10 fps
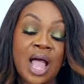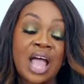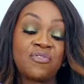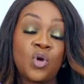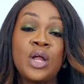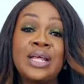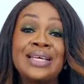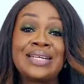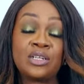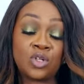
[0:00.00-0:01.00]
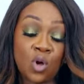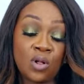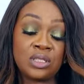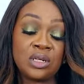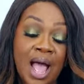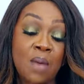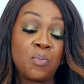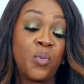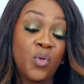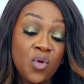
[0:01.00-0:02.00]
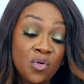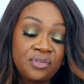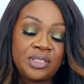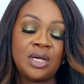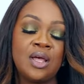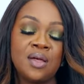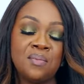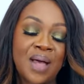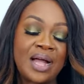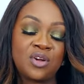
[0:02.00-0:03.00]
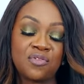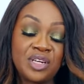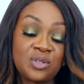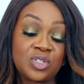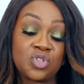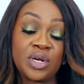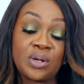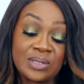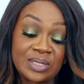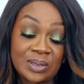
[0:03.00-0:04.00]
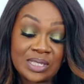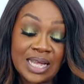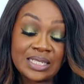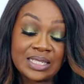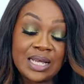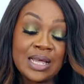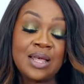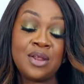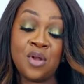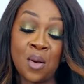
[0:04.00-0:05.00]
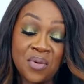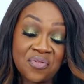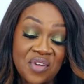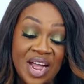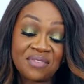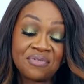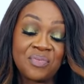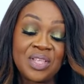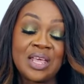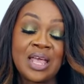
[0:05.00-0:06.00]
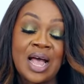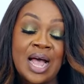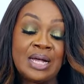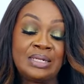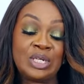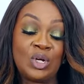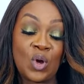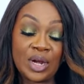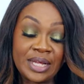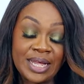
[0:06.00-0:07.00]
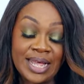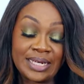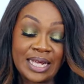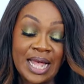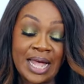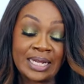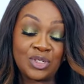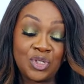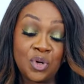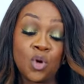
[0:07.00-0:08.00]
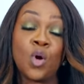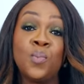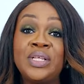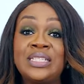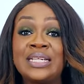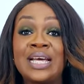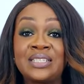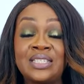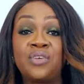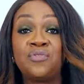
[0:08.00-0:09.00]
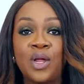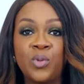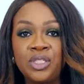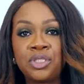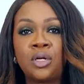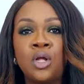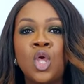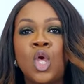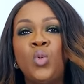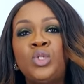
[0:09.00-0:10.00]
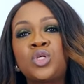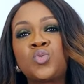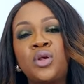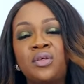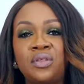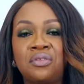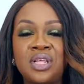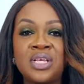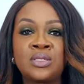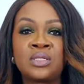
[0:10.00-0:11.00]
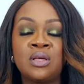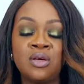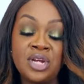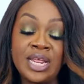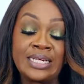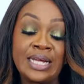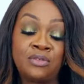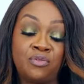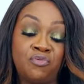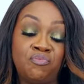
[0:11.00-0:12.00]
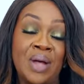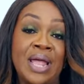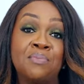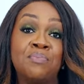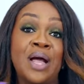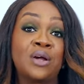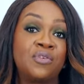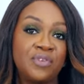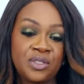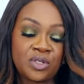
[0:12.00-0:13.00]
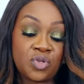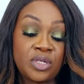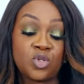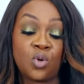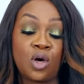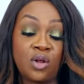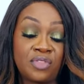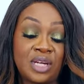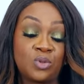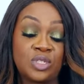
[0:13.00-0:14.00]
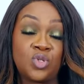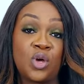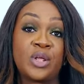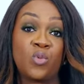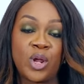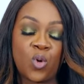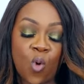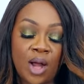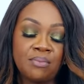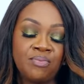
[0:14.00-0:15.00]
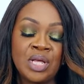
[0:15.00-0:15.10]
I have gone ahead and called approved Bank of Industry consultant. Number five, and gone ahead and you know completed asset valuation, which was one of the things needed by Bank of Industry. So all of that was done in week one.